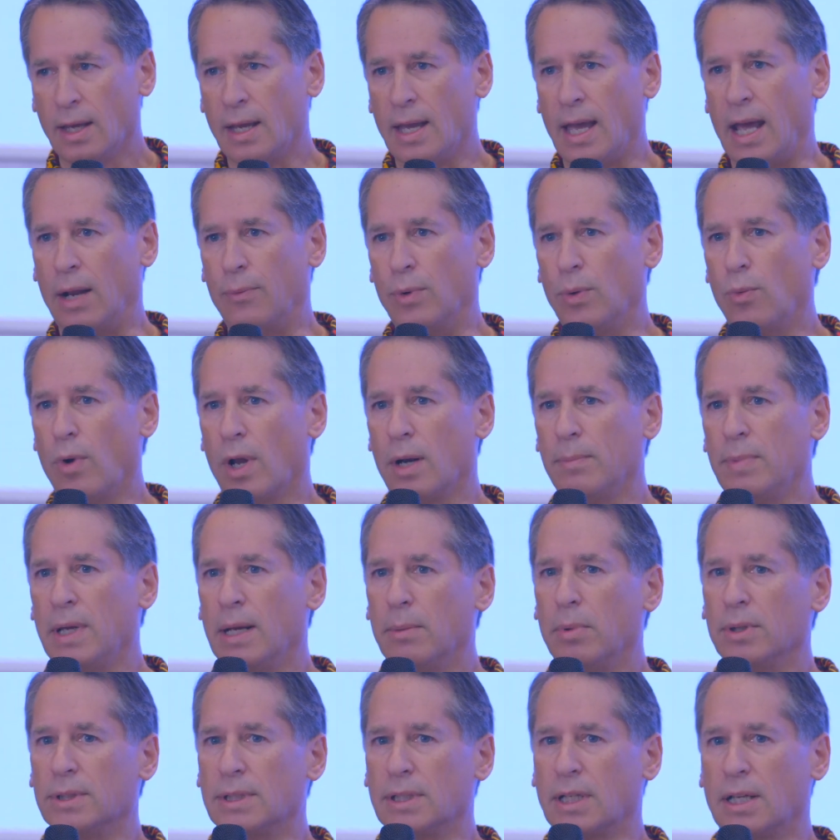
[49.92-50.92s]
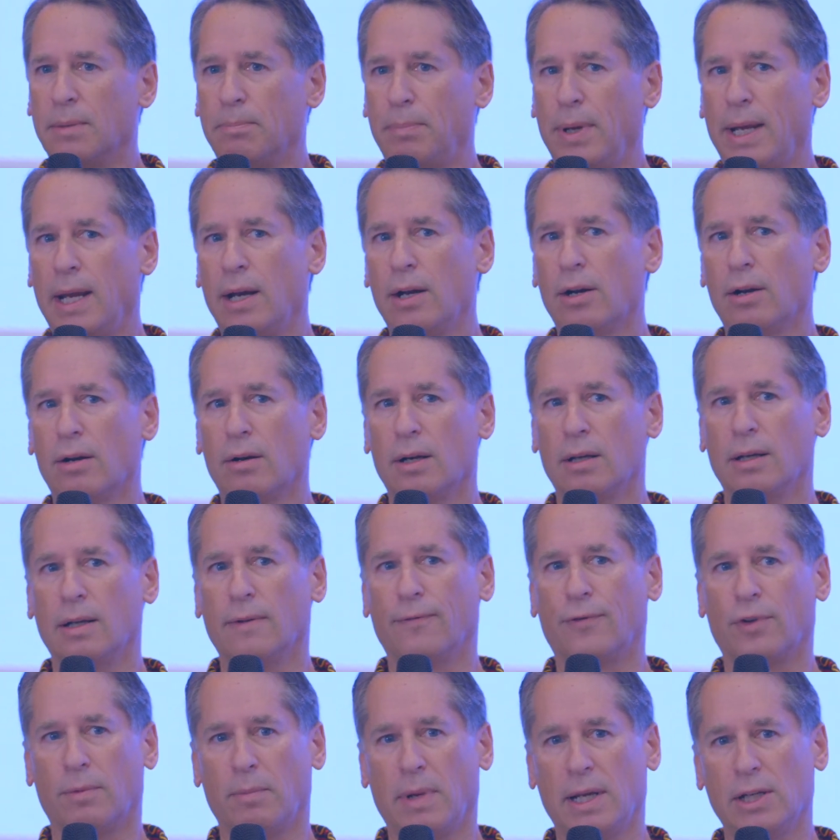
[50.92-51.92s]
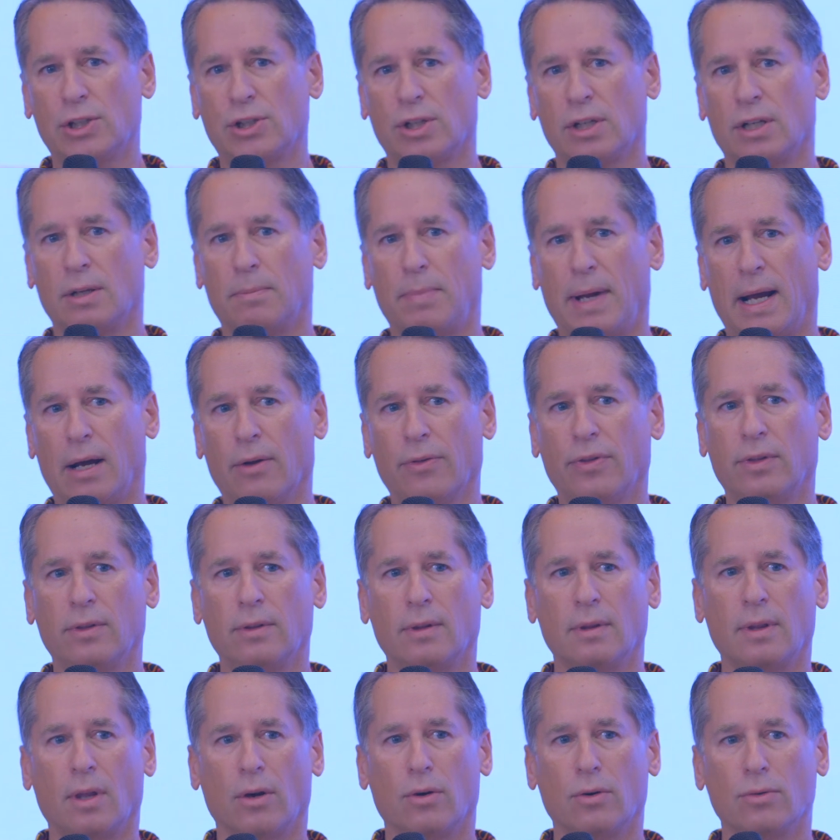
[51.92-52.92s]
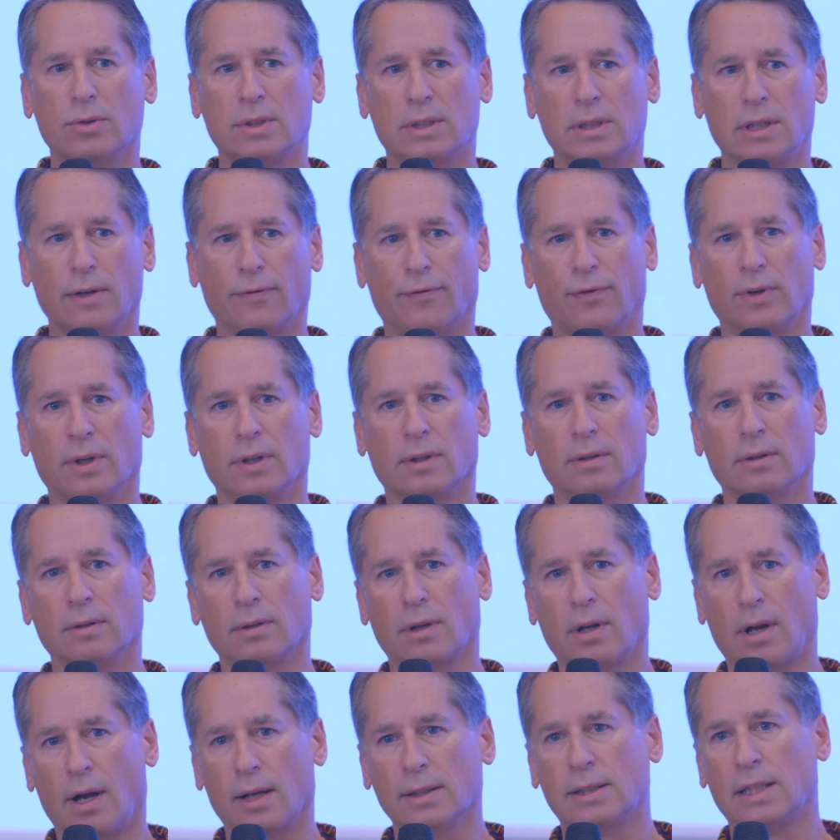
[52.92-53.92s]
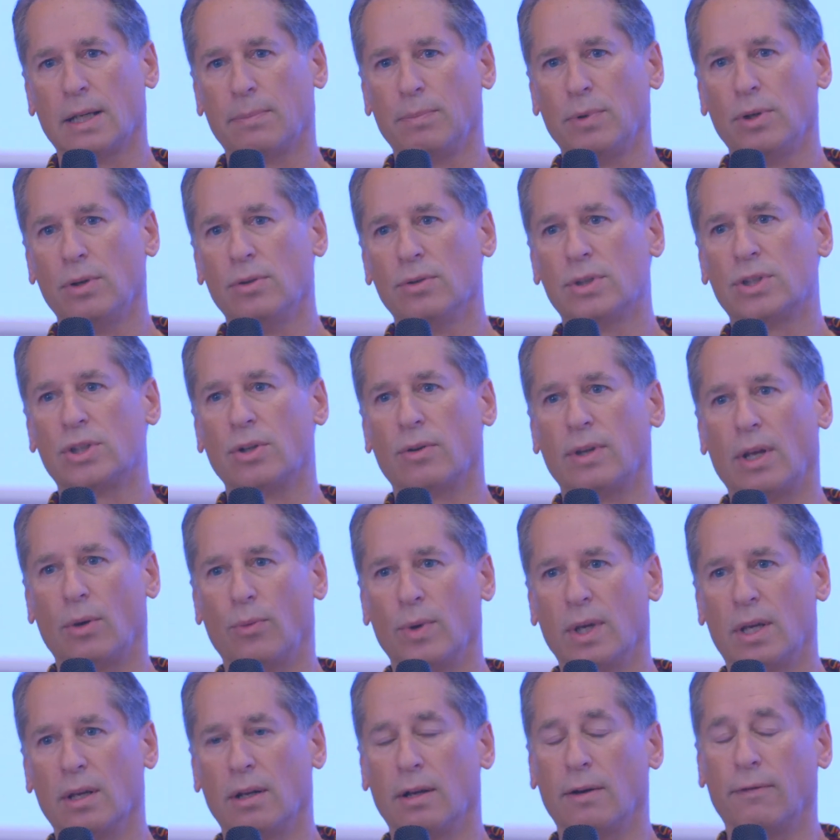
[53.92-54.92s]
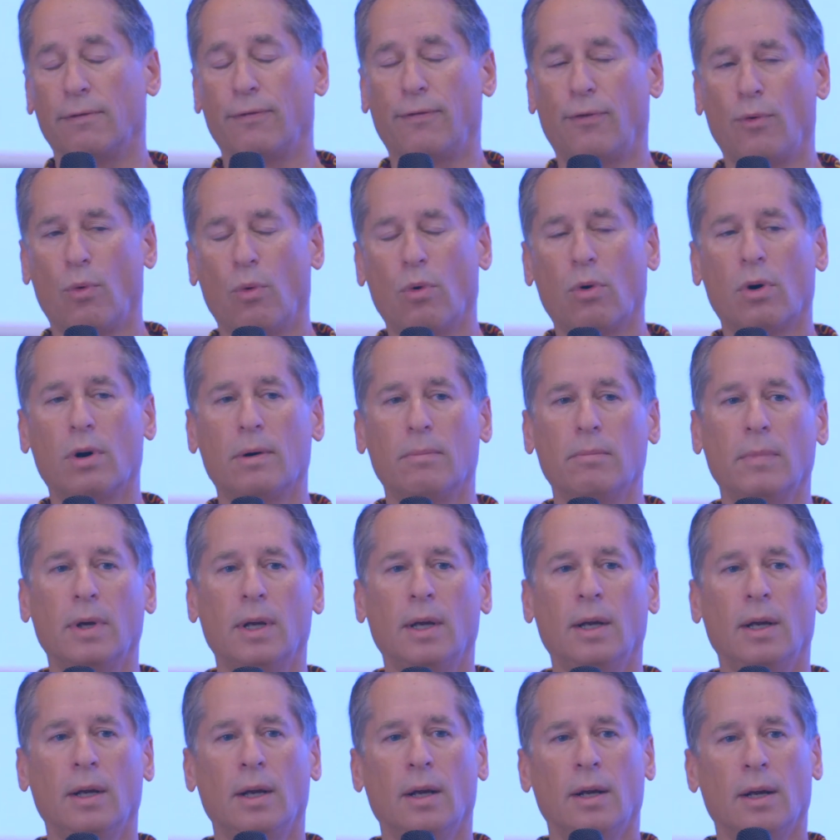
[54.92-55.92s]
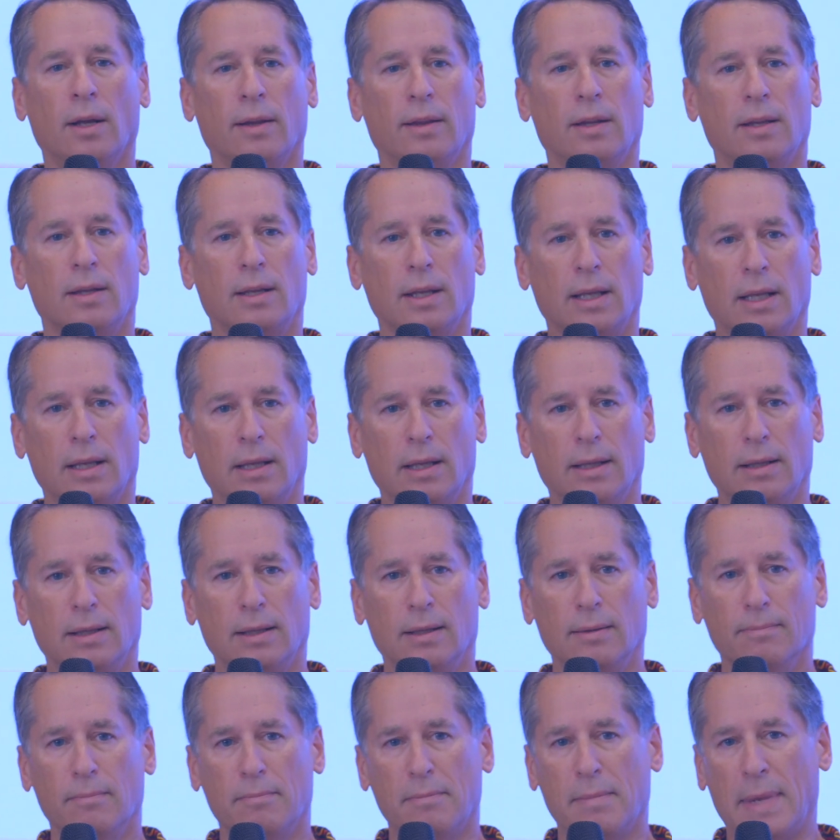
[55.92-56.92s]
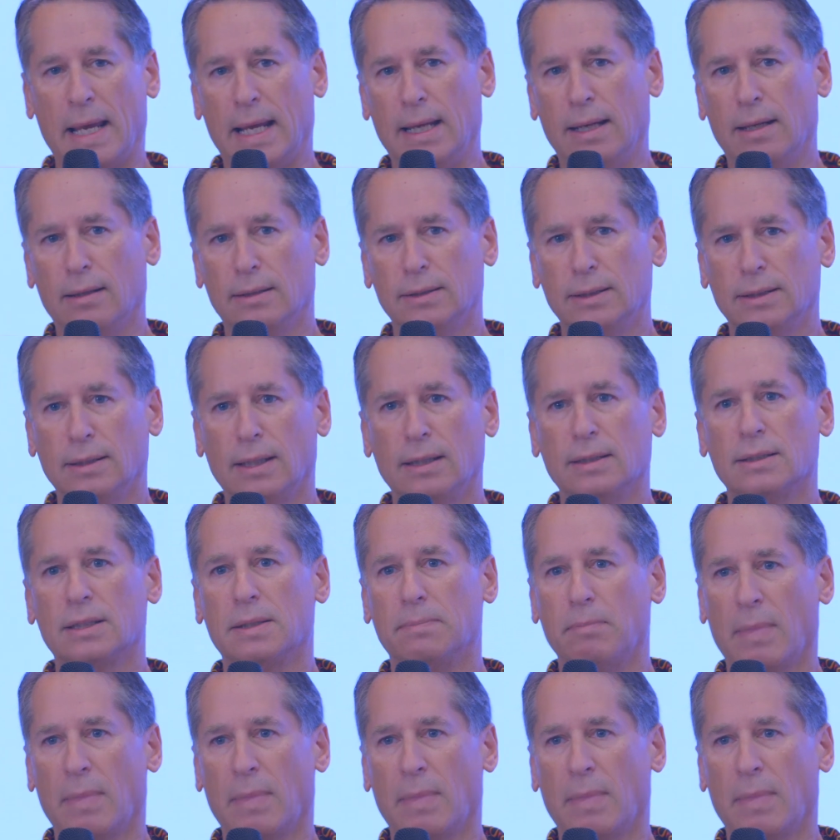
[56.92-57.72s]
And we want to be able to compare information about those different concept use so that we can inform the maintenance